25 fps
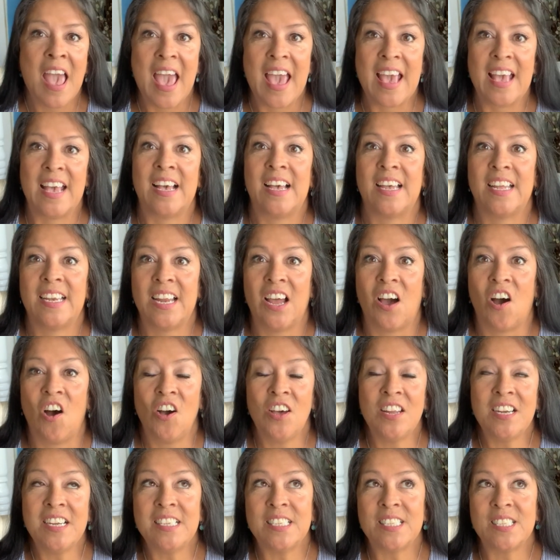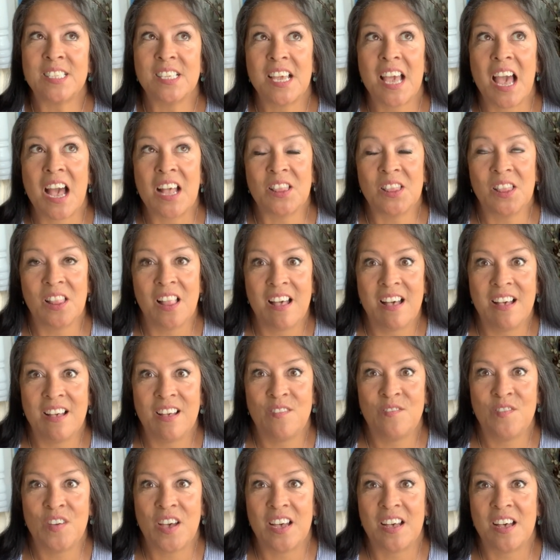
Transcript: And honestly, I love